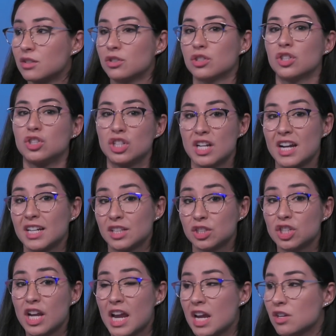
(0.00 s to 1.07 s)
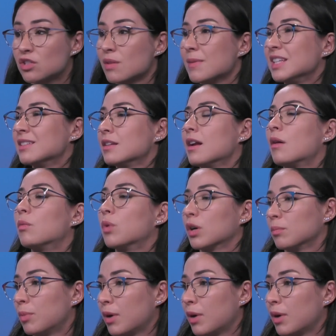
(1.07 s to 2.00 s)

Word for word: there's a genetic change that makes it not work